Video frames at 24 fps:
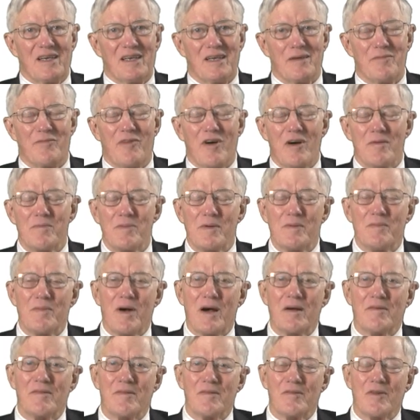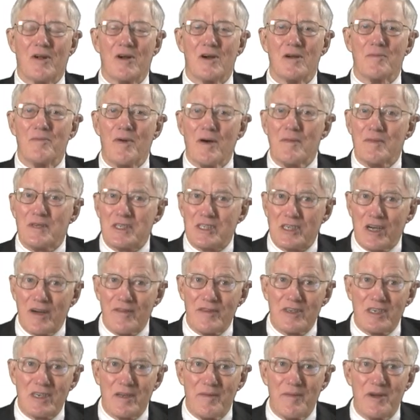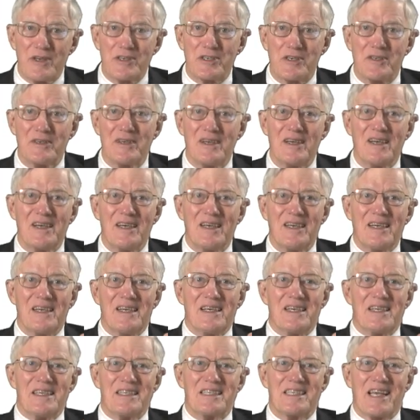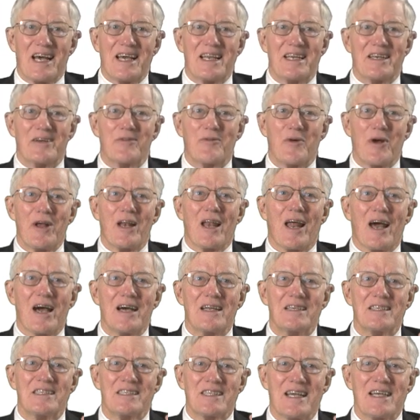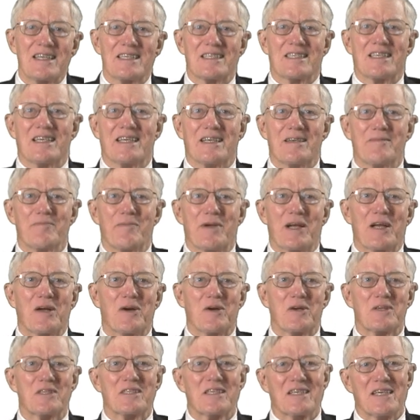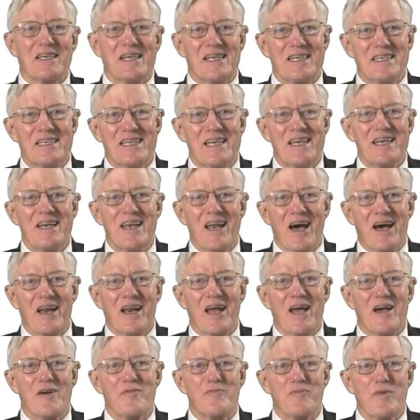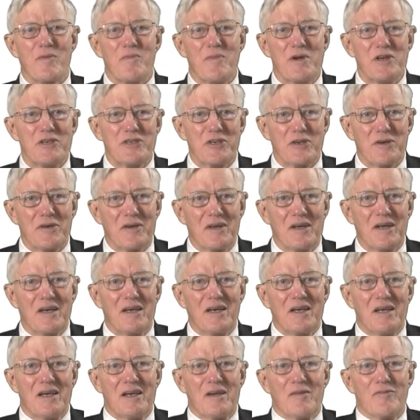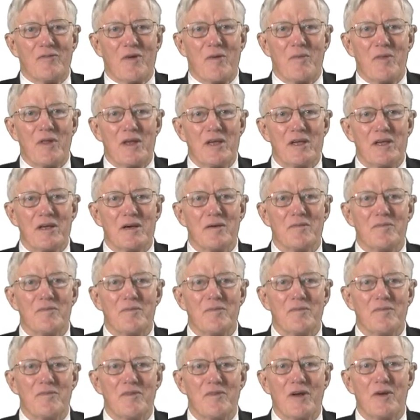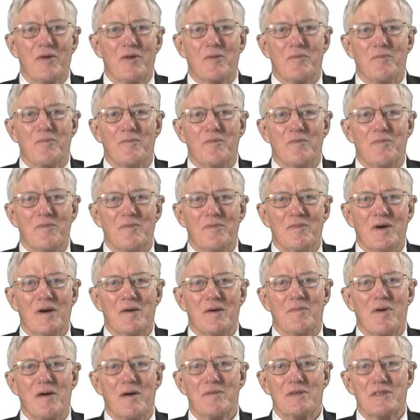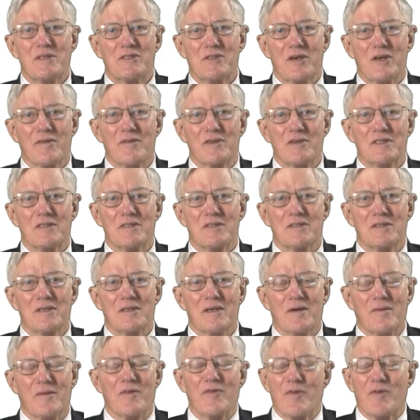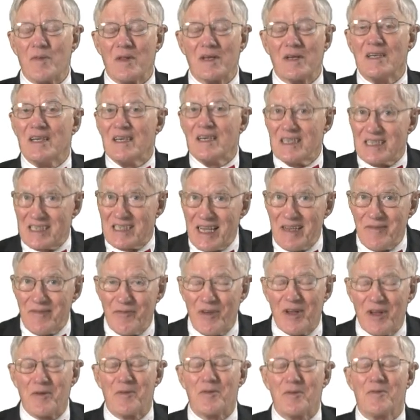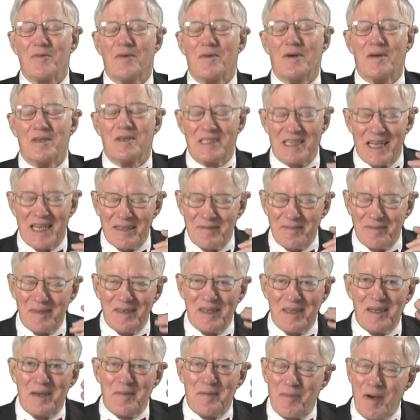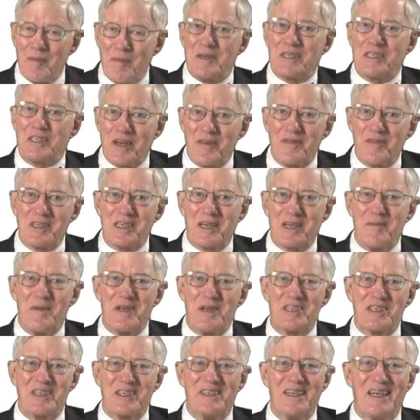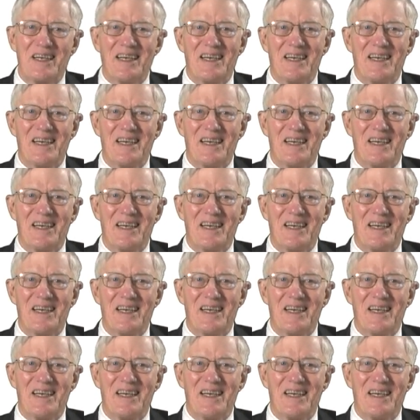And Florida Public Service Commission cited Gray Line Sightseeing because it did not have permission from the federal public service, from the state Public Service Commission